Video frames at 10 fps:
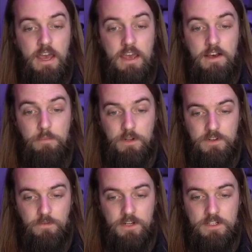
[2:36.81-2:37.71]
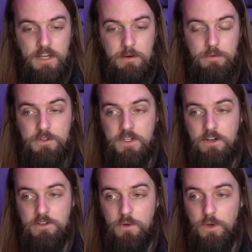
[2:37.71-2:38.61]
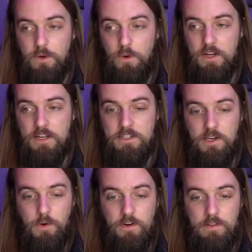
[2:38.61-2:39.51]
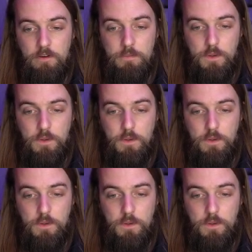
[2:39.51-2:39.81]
a couple of different examples here to reorganize the query loop.